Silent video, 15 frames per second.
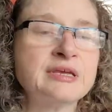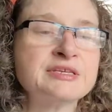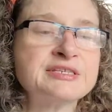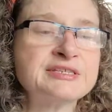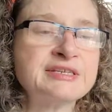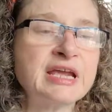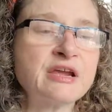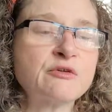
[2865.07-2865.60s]

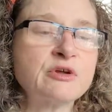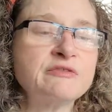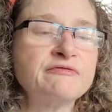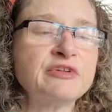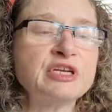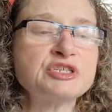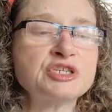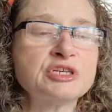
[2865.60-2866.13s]
Sacred
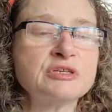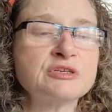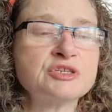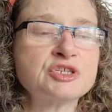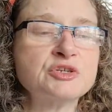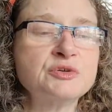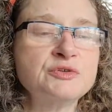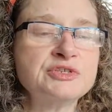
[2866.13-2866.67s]
vision.
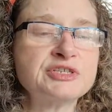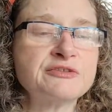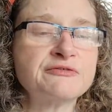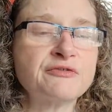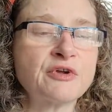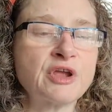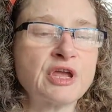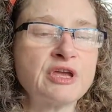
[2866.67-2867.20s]
Choose to
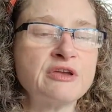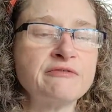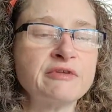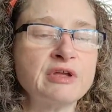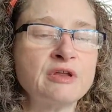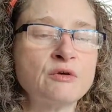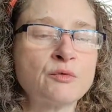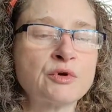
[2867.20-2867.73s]
forgive
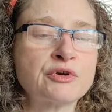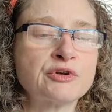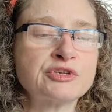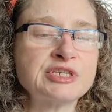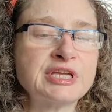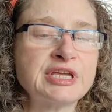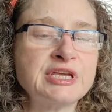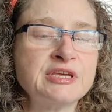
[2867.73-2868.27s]
in order
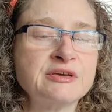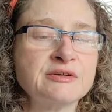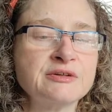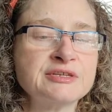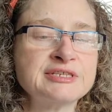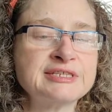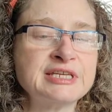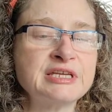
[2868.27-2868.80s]
to
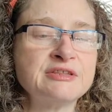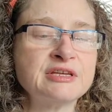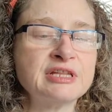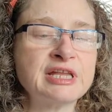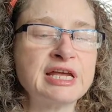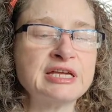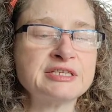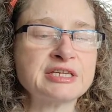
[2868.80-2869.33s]
heal. See the
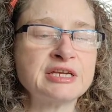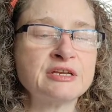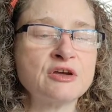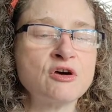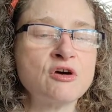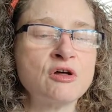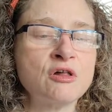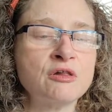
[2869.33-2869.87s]
light in
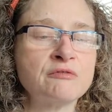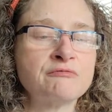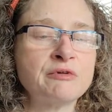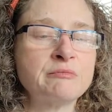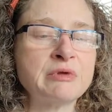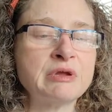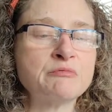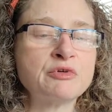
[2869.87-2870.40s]
all.
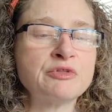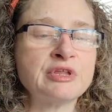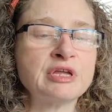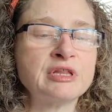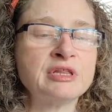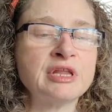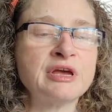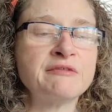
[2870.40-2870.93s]
Remember
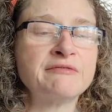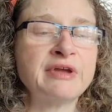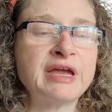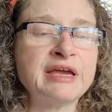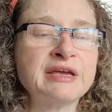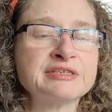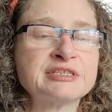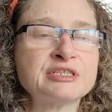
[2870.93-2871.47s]
that love
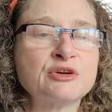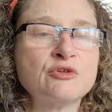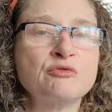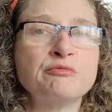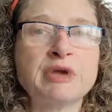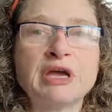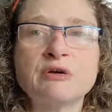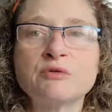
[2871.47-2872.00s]
has no
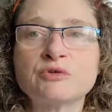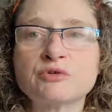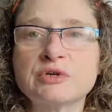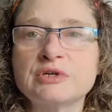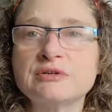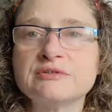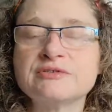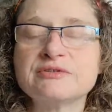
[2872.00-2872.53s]

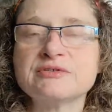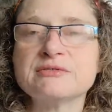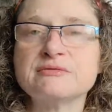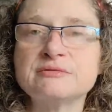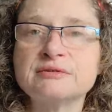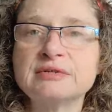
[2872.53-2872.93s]
boundaries.